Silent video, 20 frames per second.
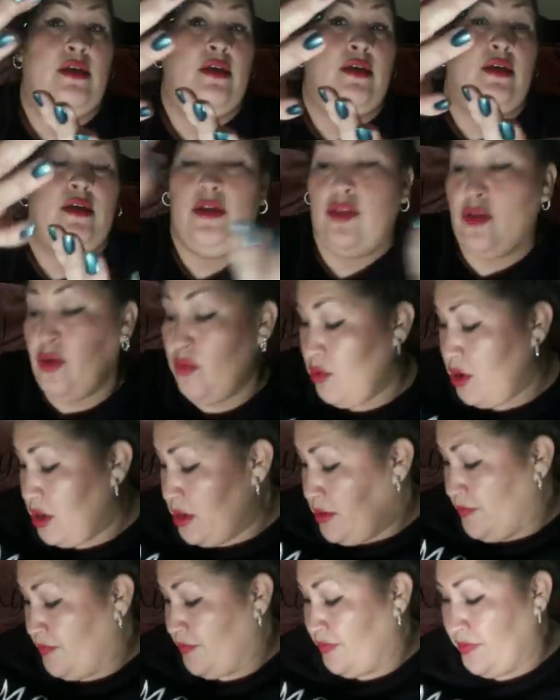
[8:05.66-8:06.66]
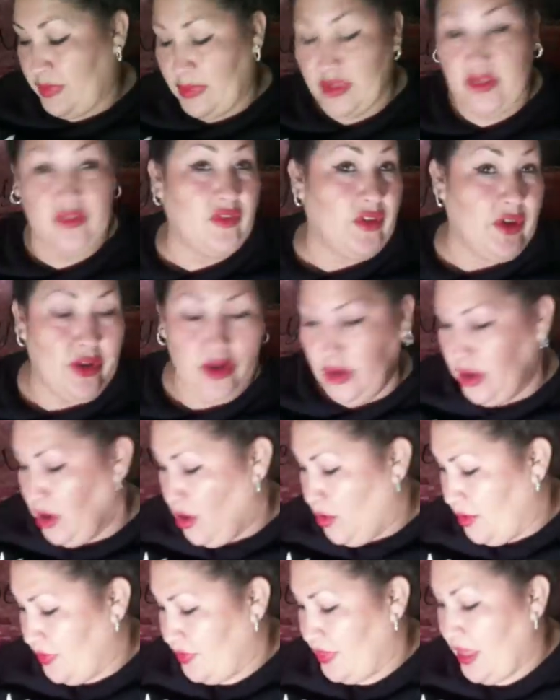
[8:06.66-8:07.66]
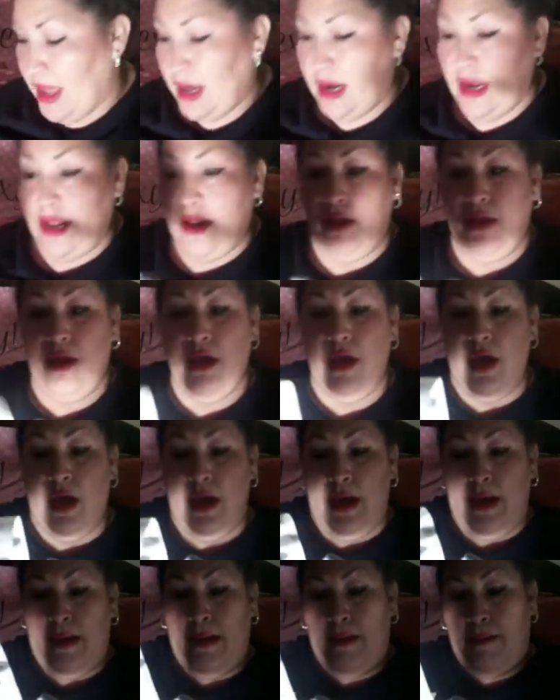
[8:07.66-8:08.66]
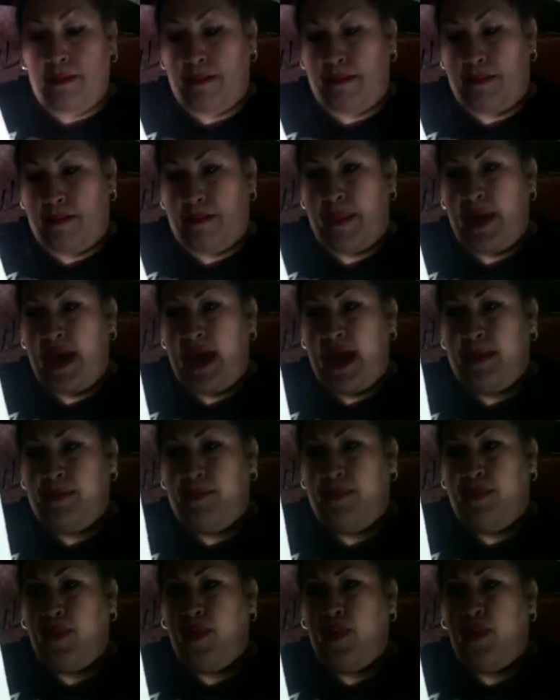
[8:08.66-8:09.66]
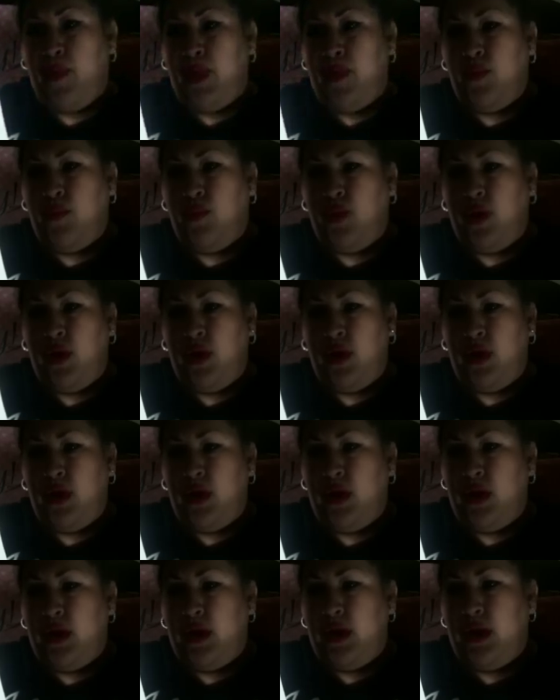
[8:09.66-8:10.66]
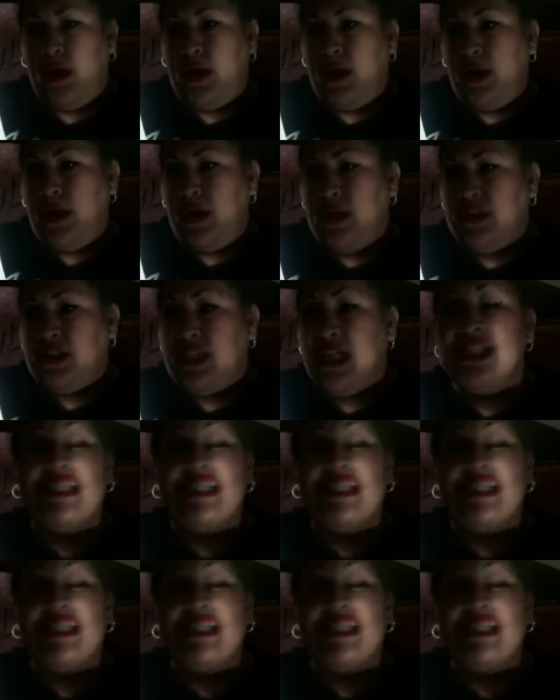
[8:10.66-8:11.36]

either one, it's going to go. And that little bad boy was